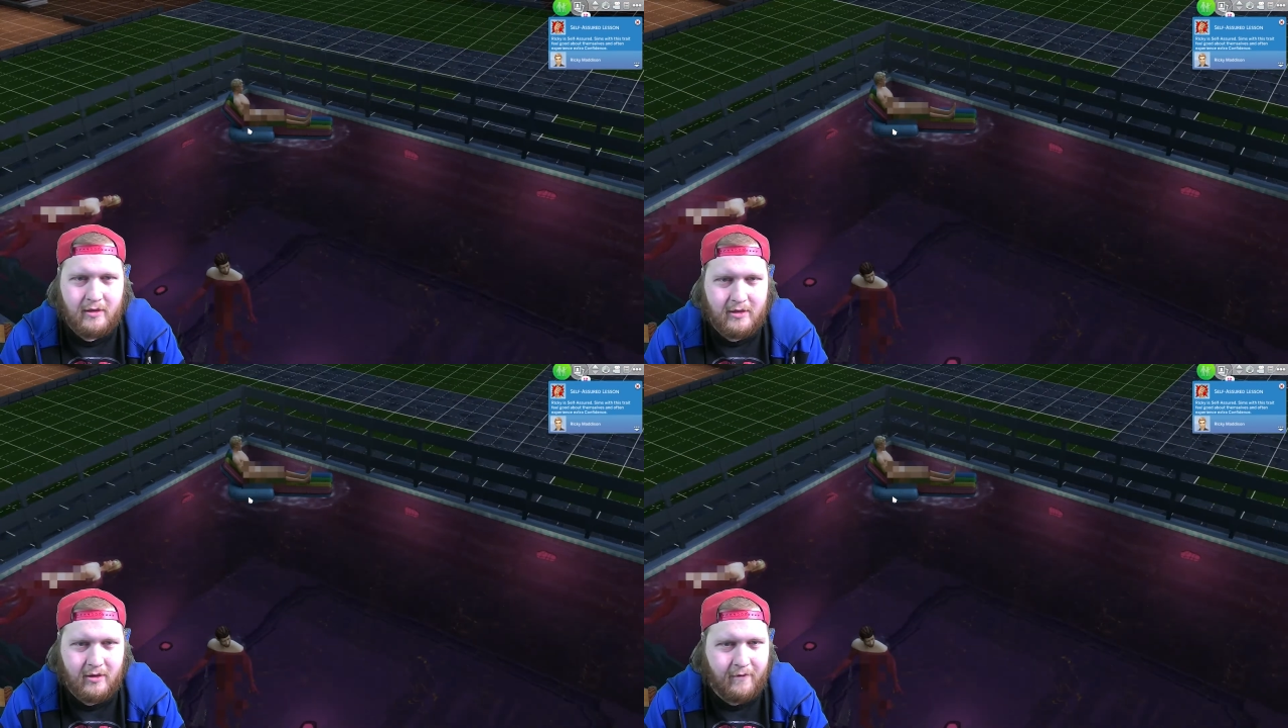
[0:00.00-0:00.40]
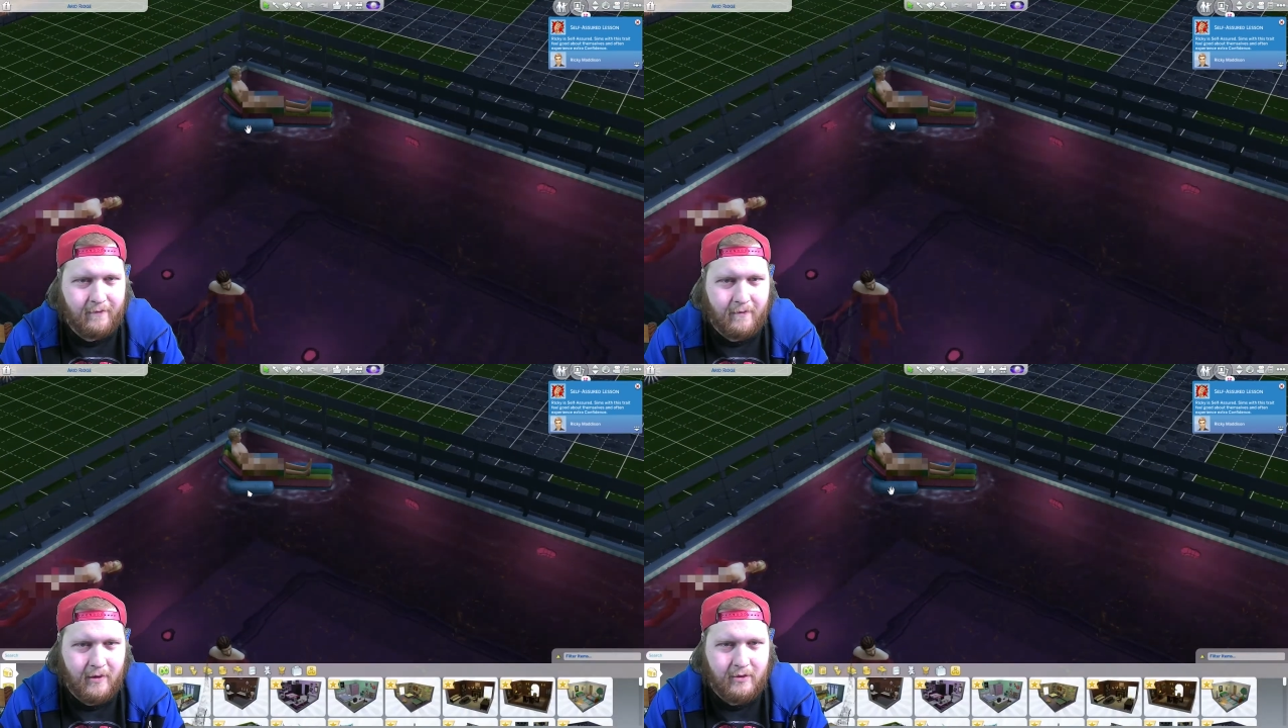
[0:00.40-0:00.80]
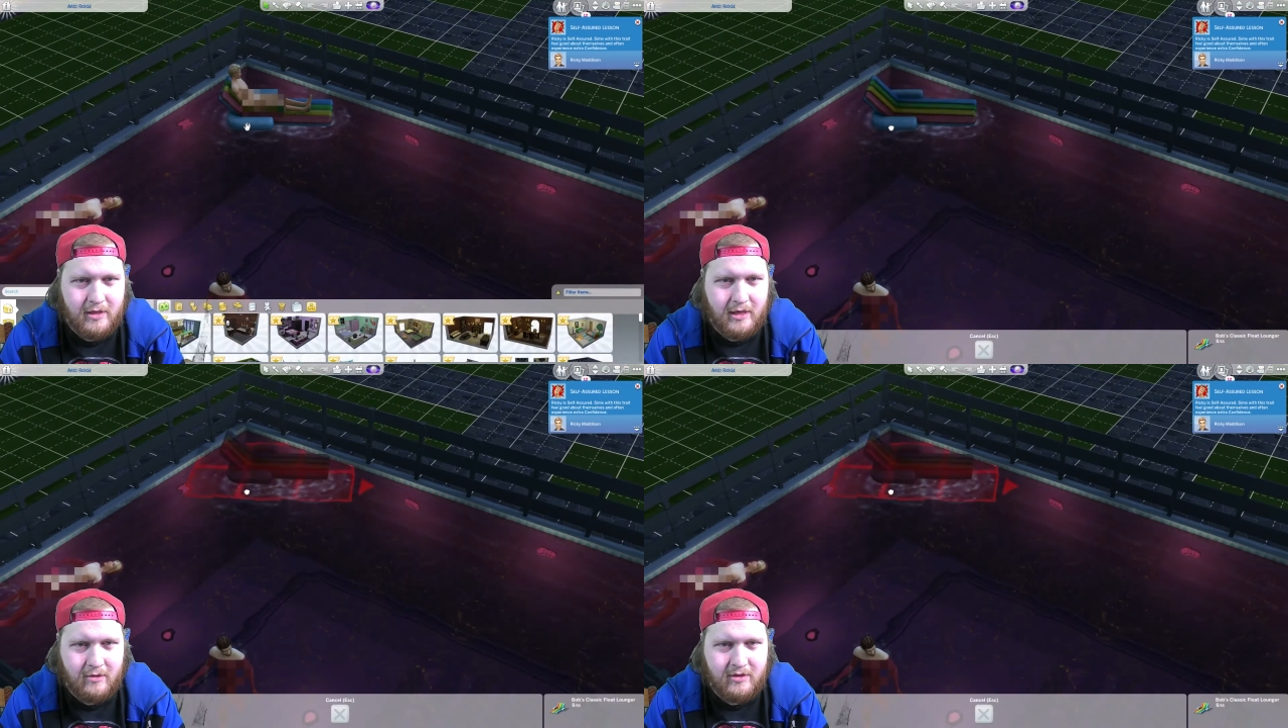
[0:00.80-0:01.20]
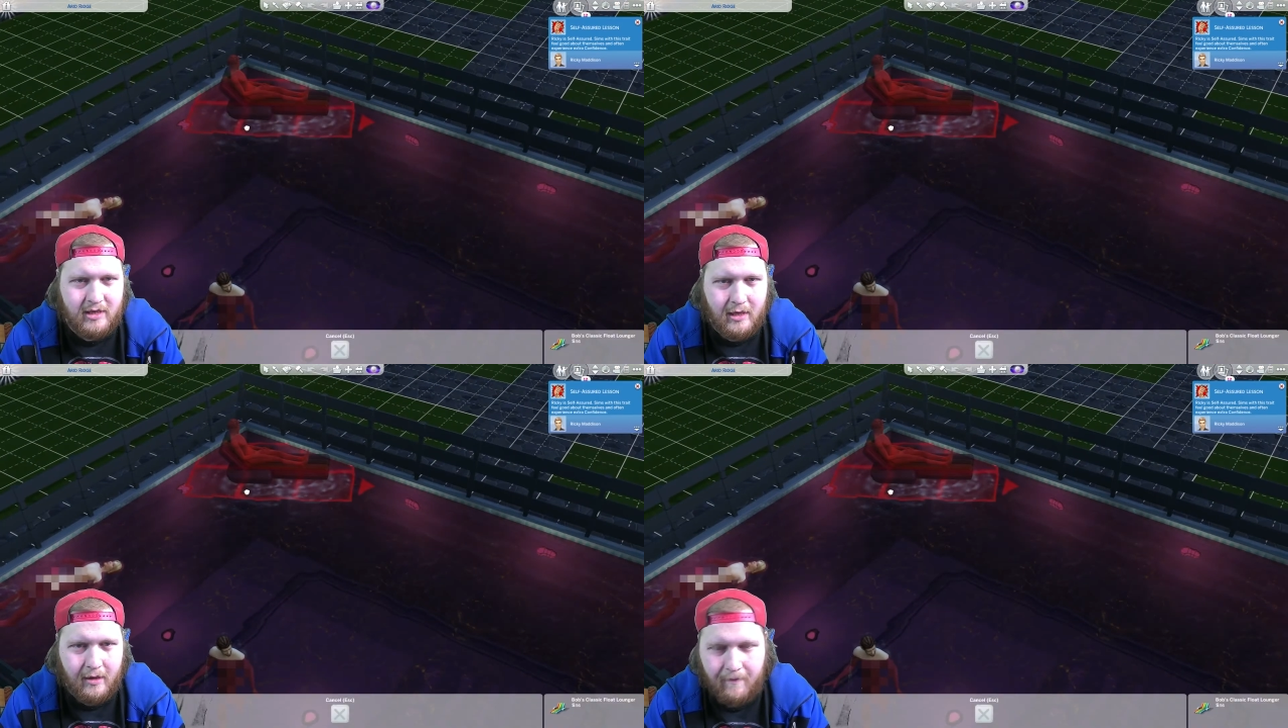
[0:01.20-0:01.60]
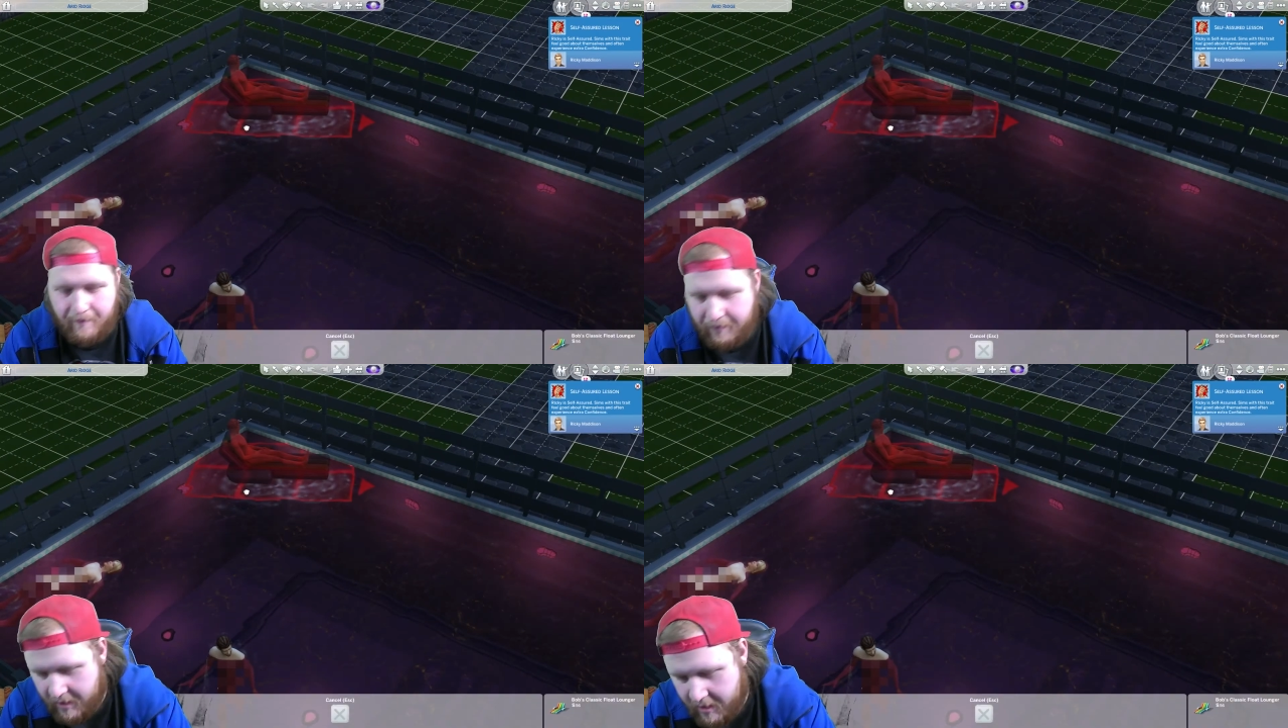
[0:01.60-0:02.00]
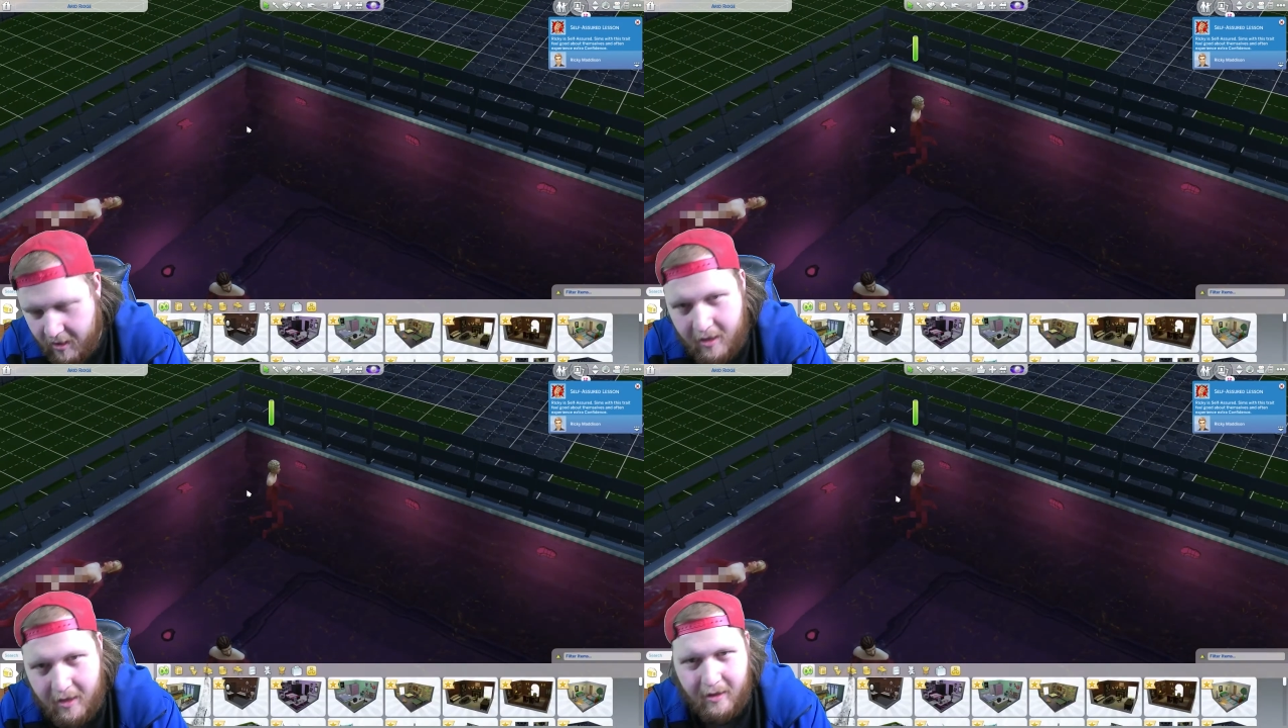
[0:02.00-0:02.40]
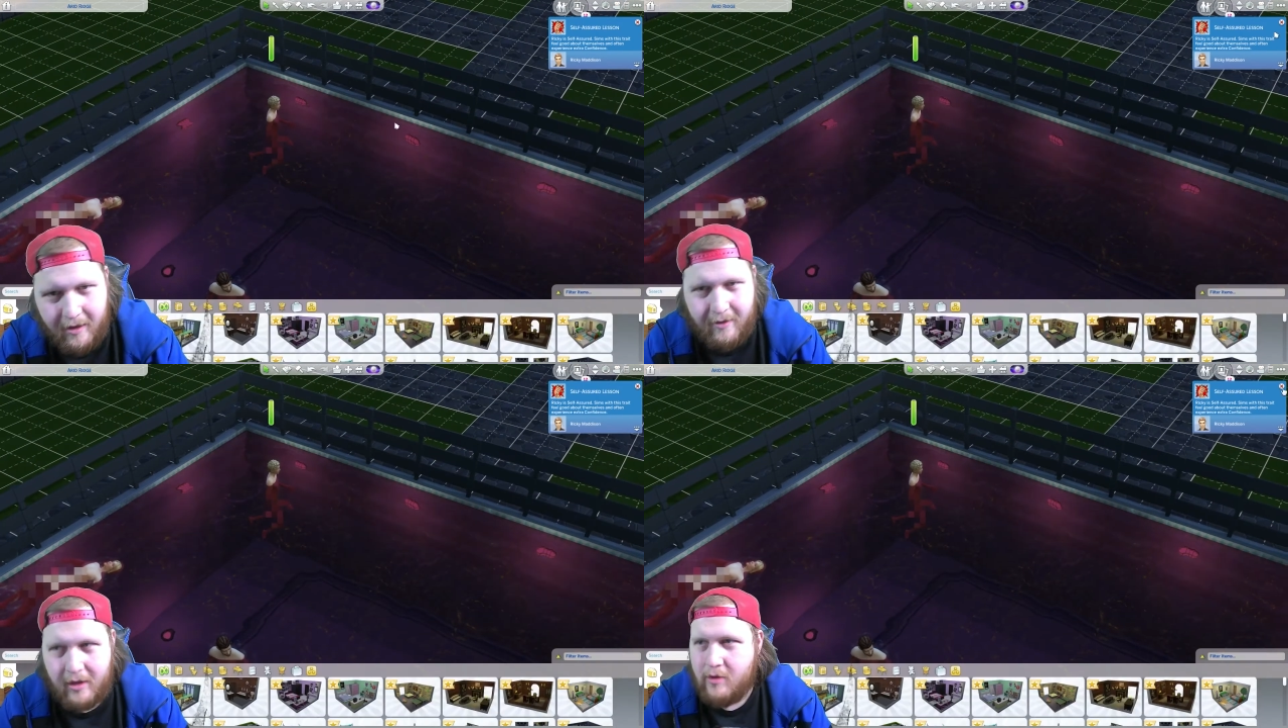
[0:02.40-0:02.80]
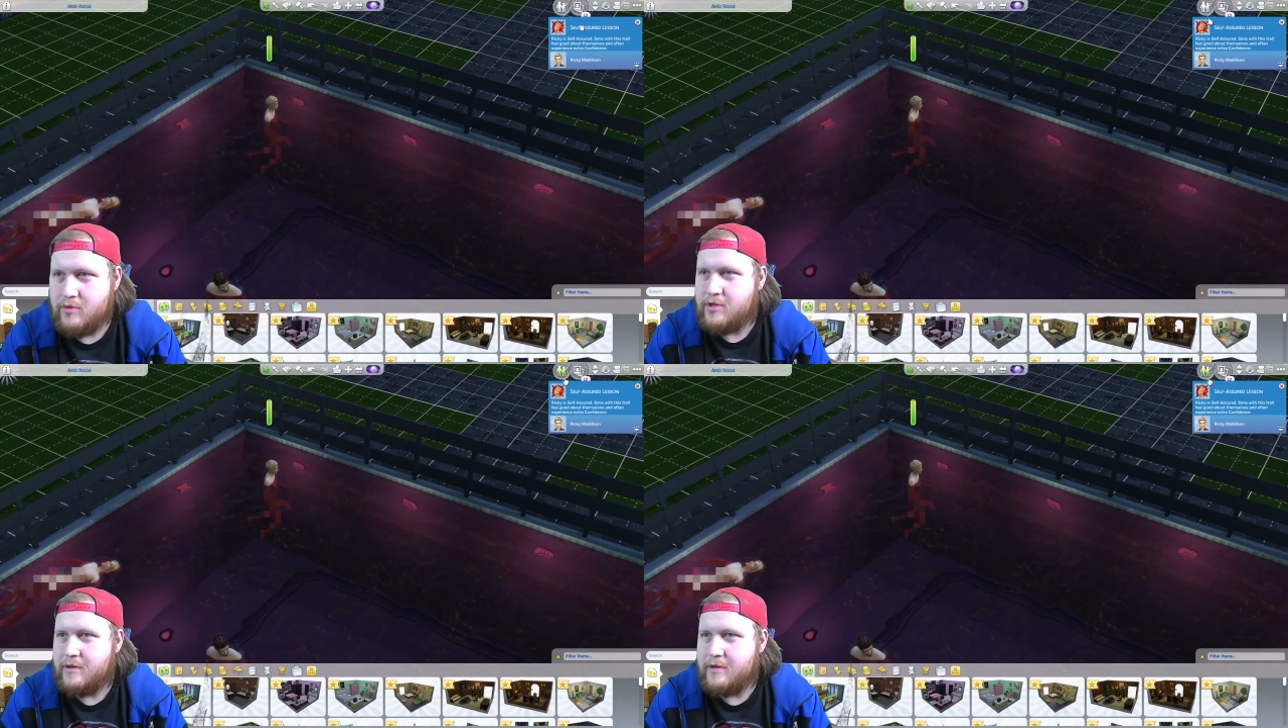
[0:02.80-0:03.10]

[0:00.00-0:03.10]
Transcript: Sorry, Lewis, now's the time. There it goes.